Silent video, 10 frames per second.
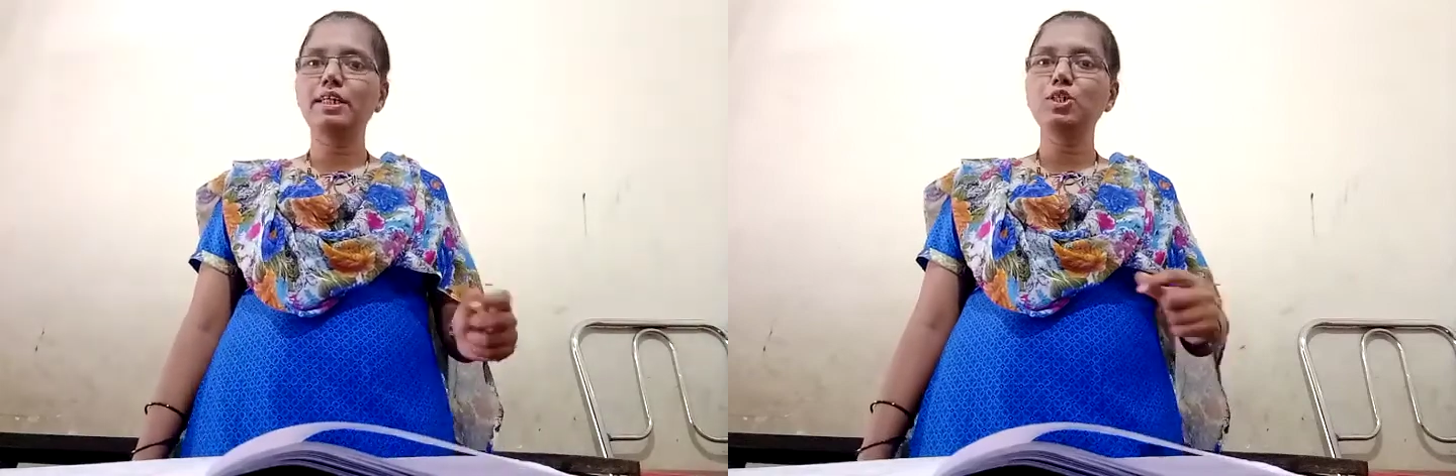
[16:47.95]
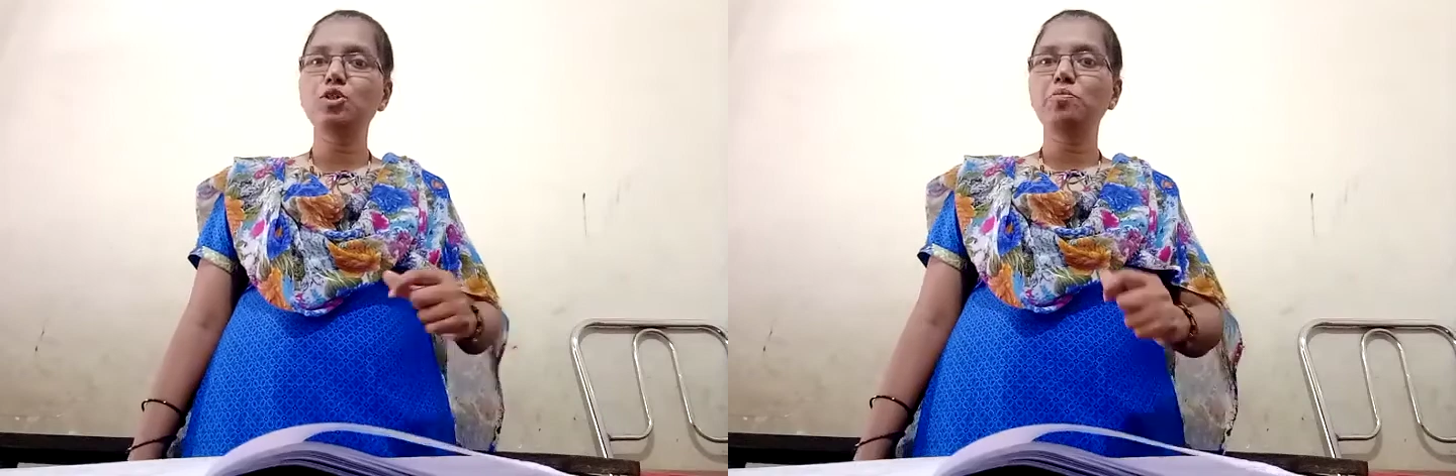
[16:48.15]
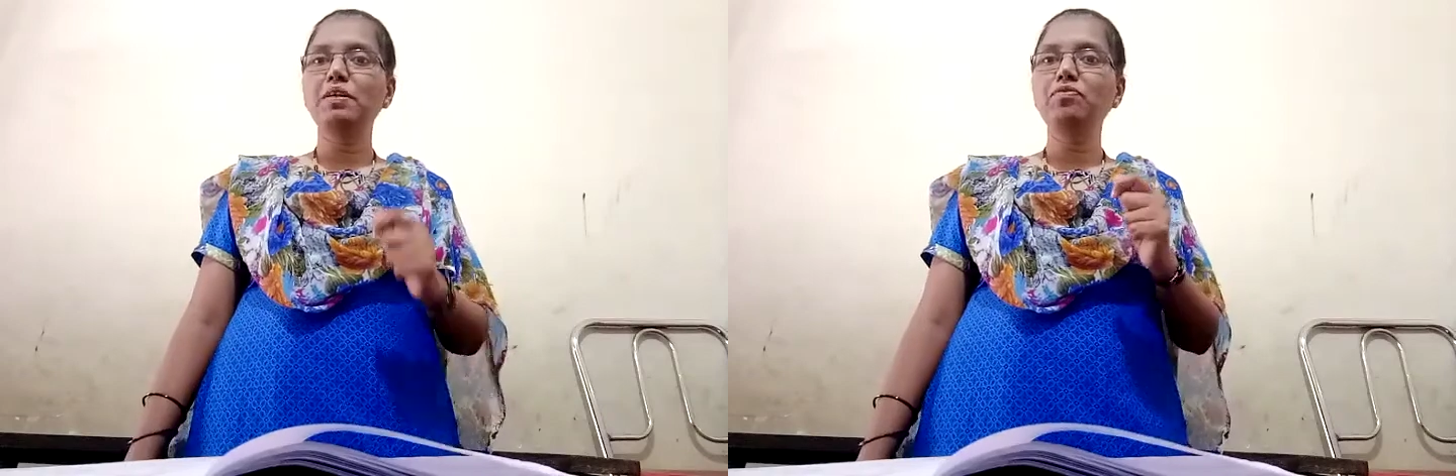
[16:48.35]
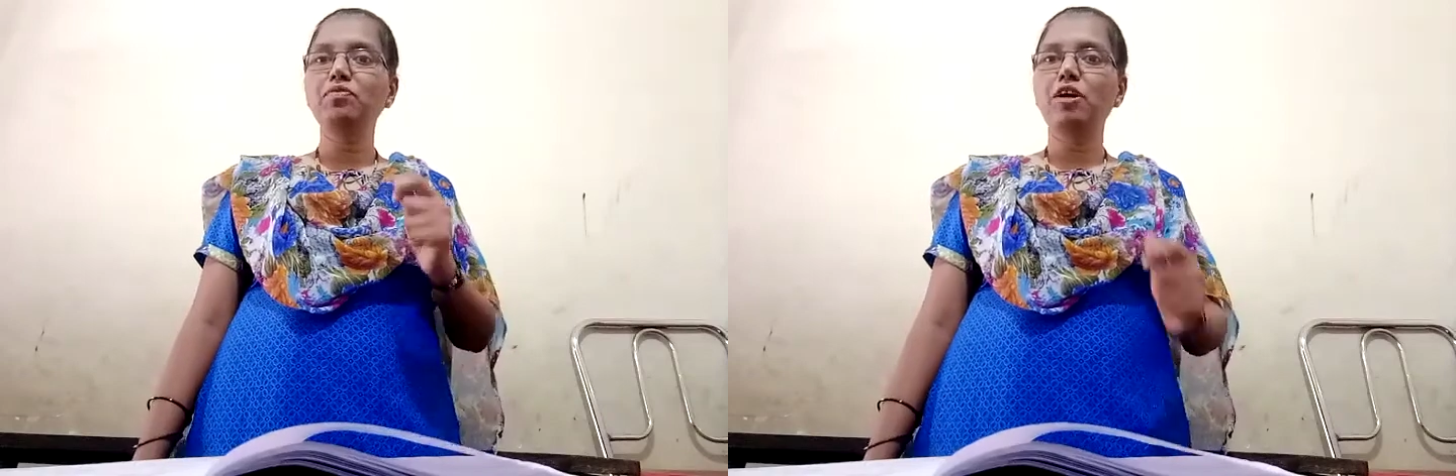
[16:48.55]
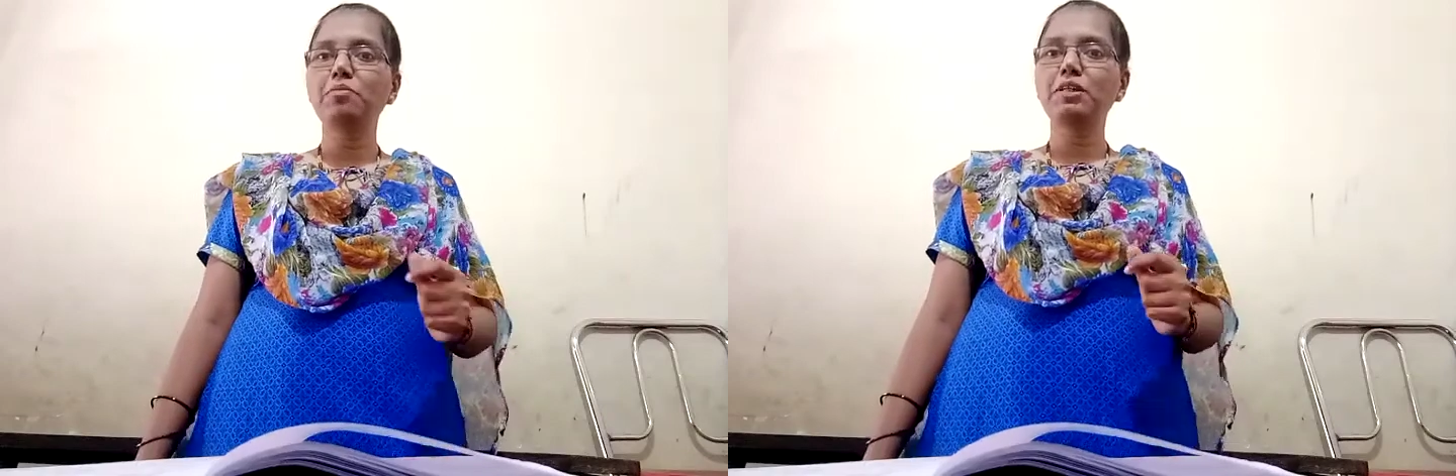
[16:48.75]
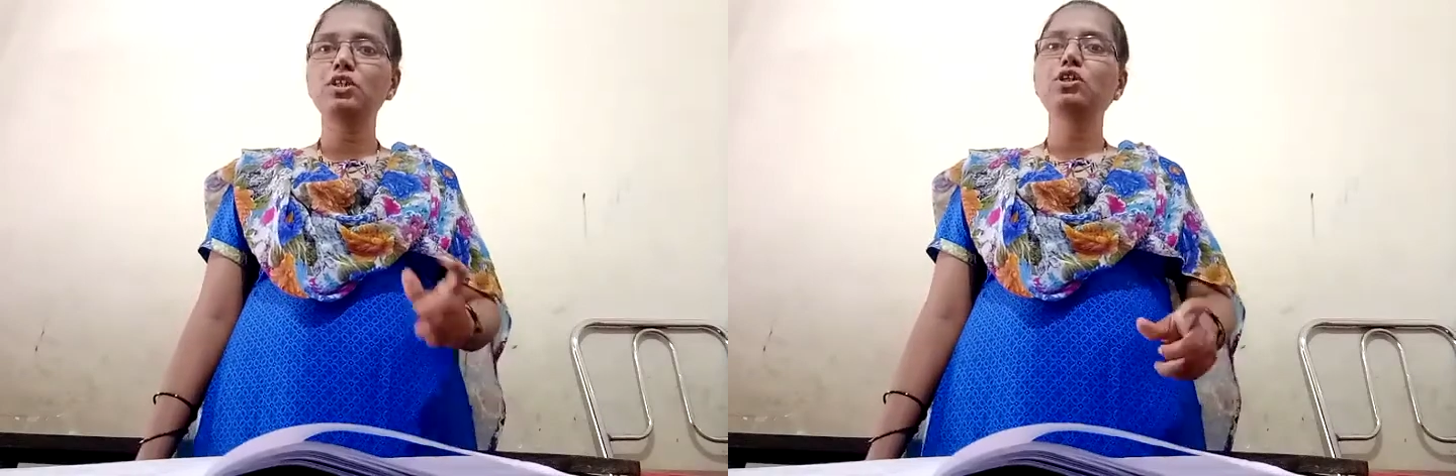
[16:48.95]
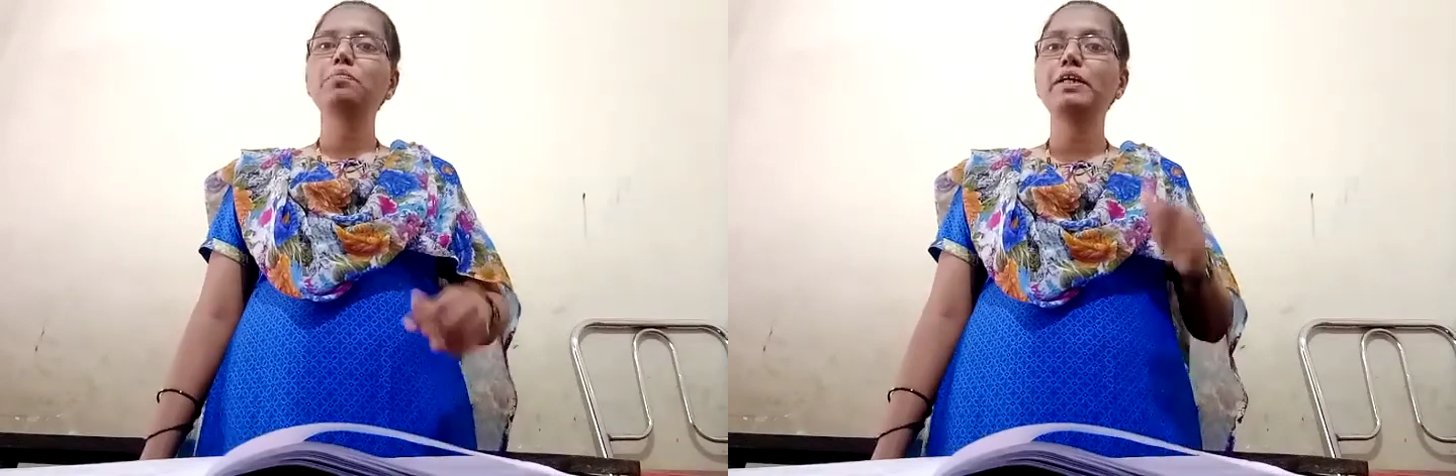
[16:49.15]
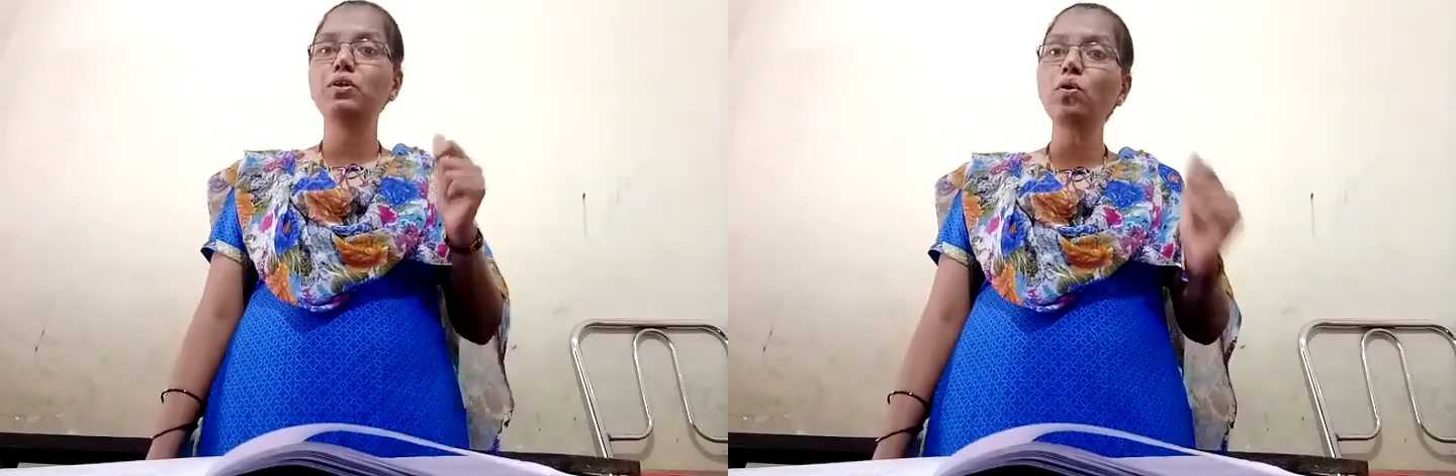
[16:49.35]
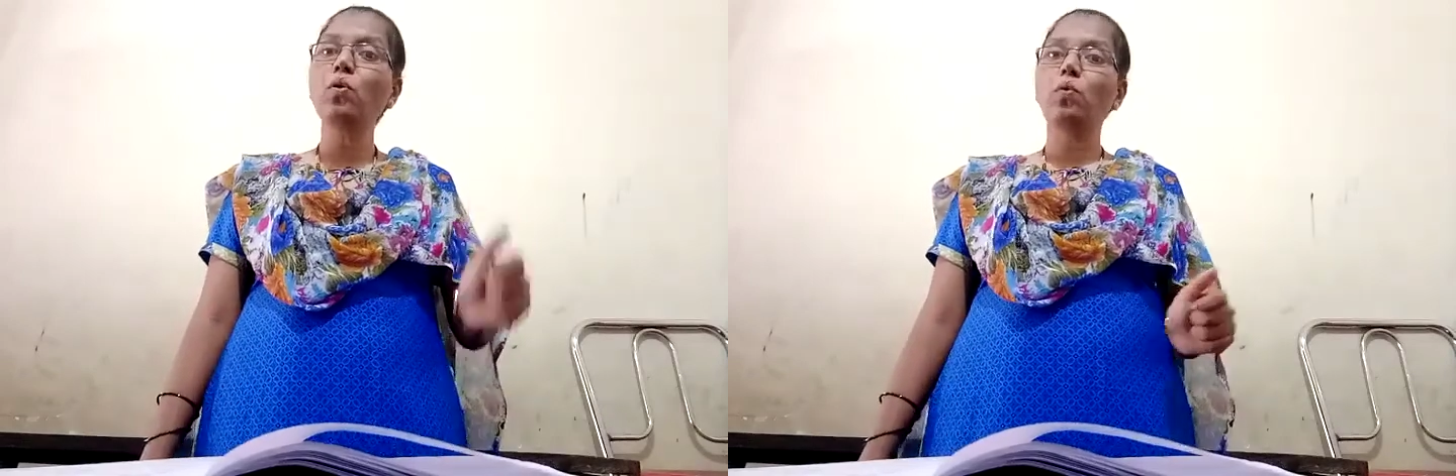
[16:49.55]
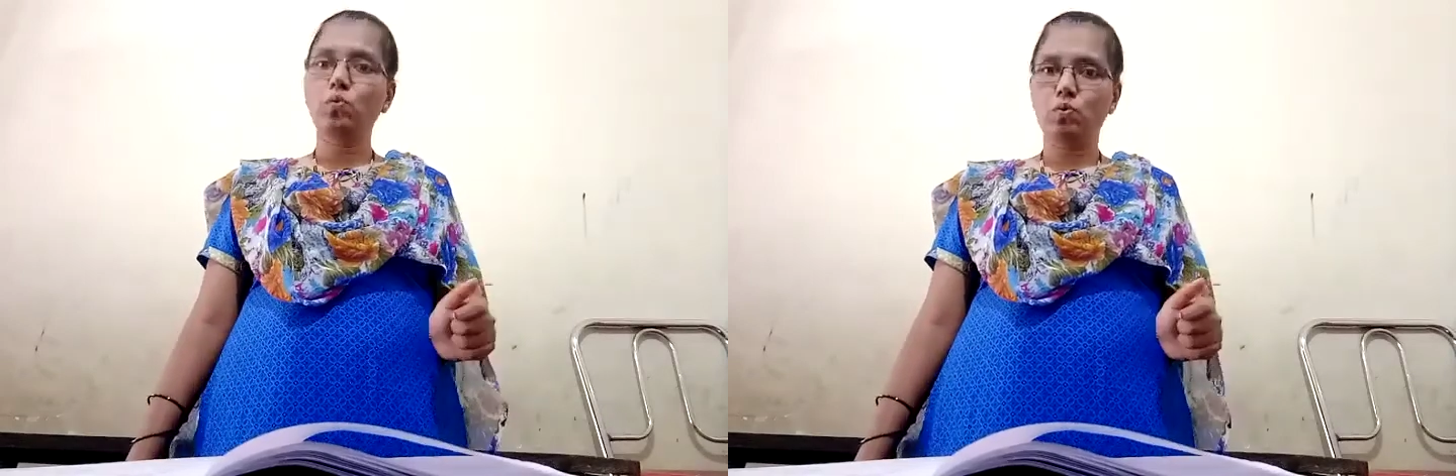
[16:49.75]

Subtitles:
it should be firm, it should be true.